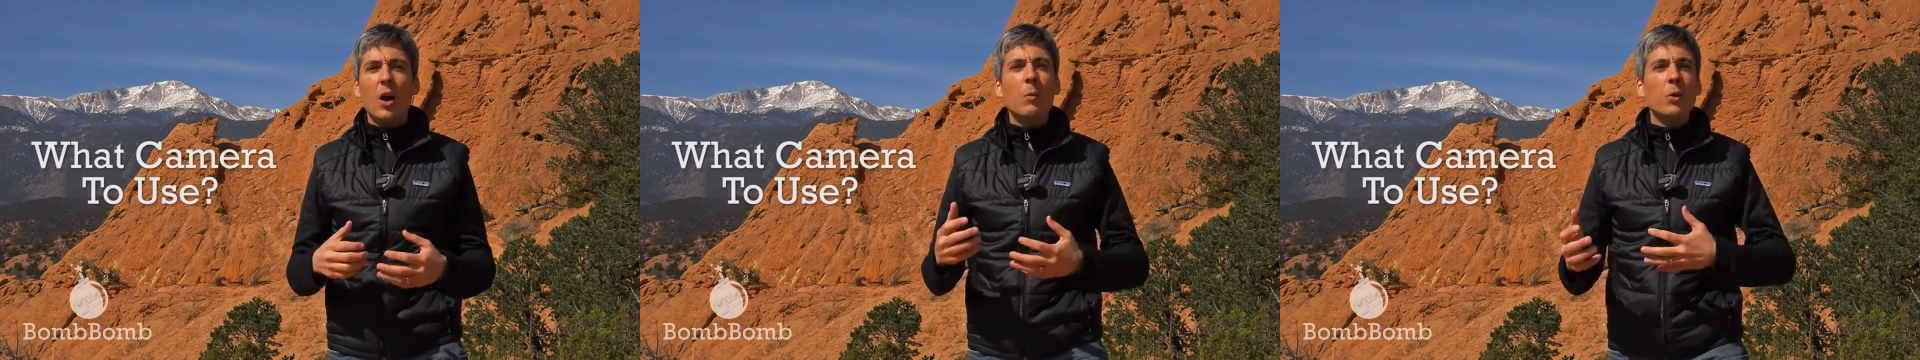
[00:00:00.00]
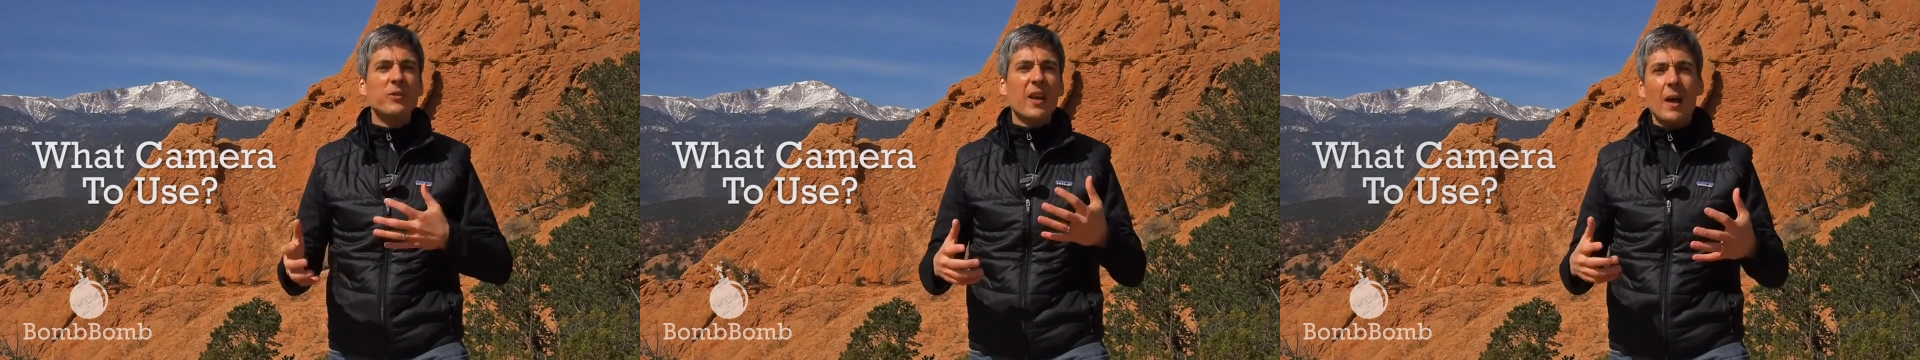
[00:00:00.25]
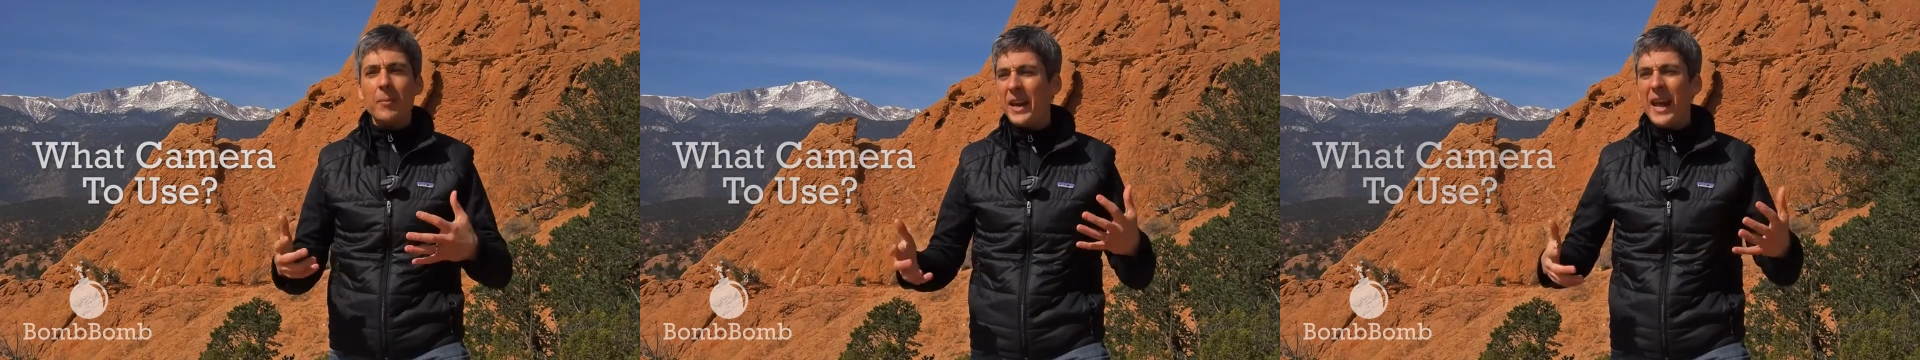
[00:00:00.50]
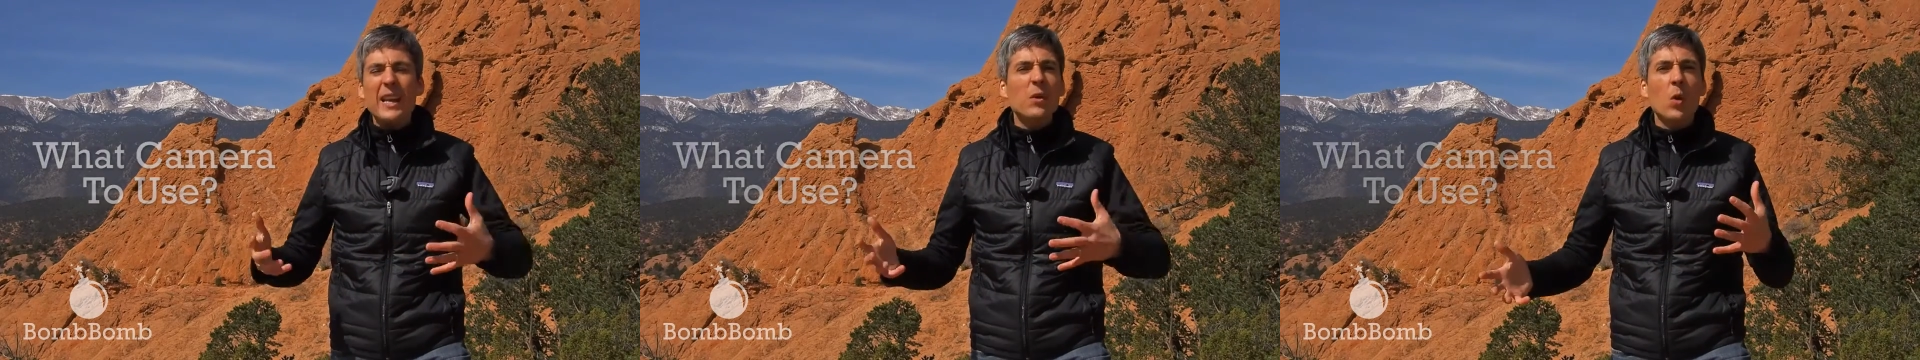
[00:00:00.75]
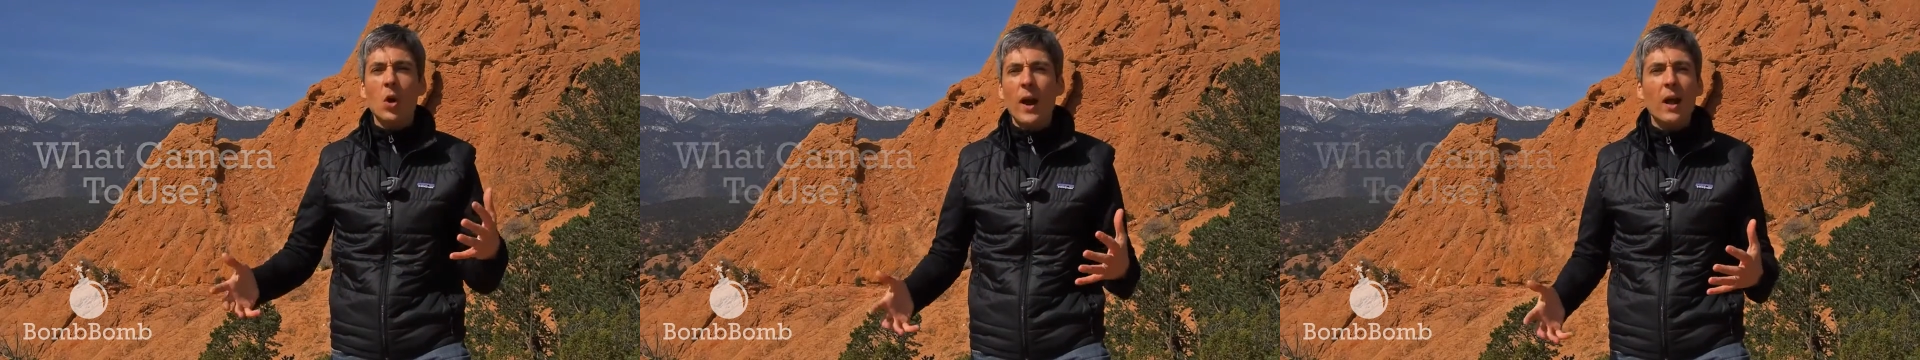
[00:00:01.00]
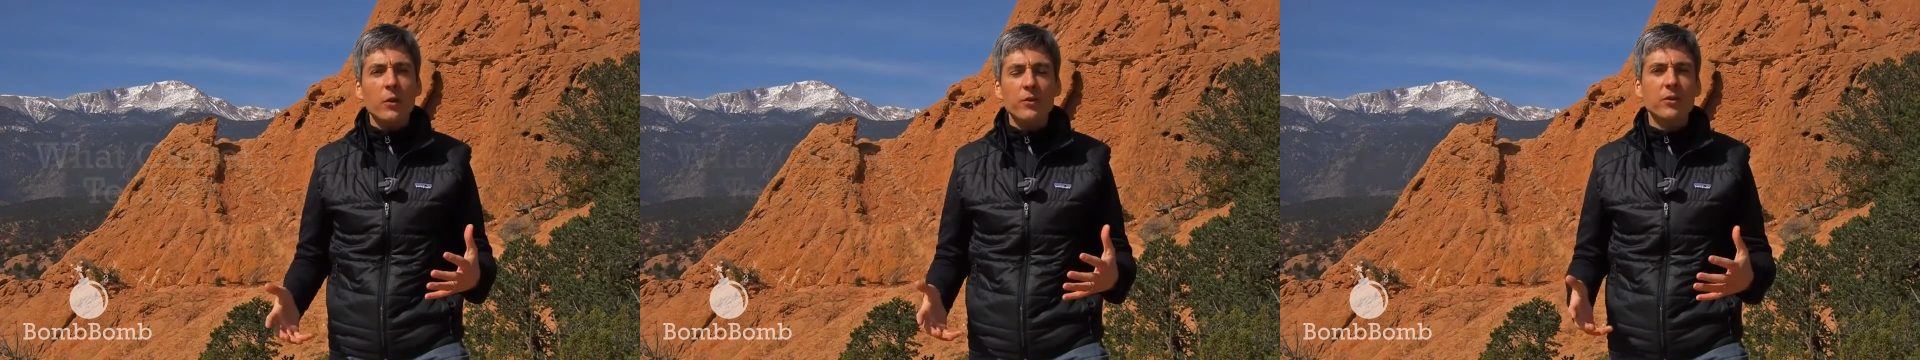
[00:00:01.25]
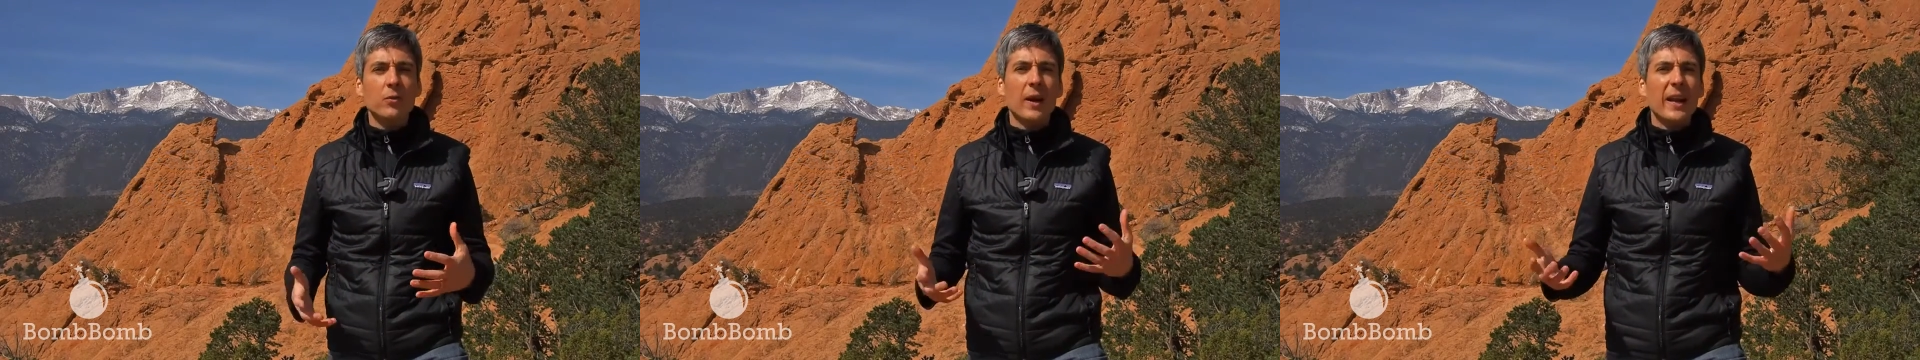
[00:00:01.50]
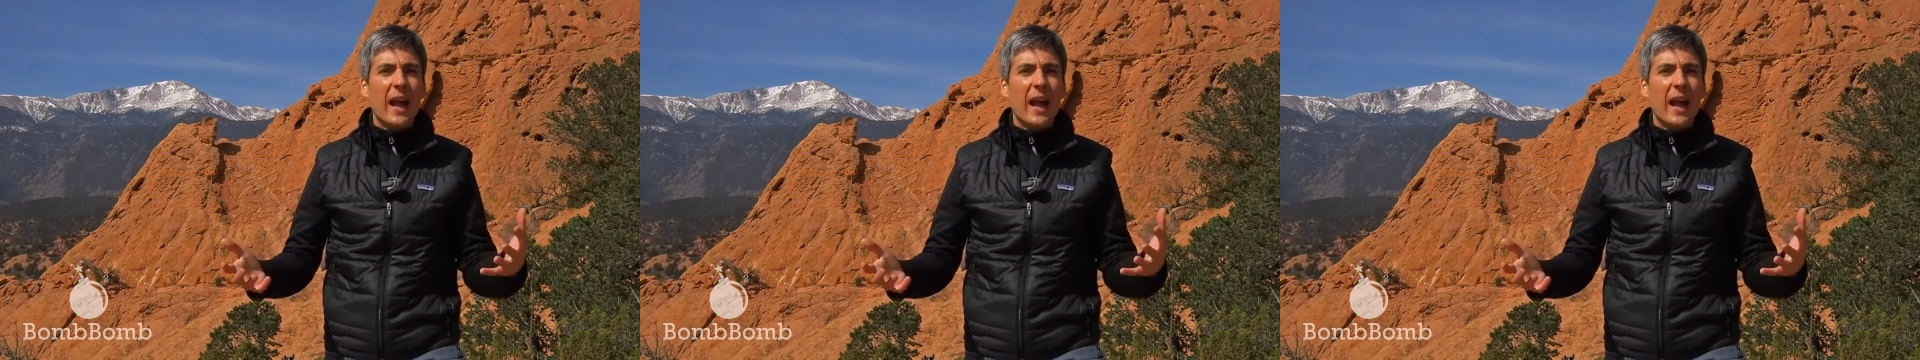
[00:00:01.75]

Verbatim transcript: are most common anywhere else, right?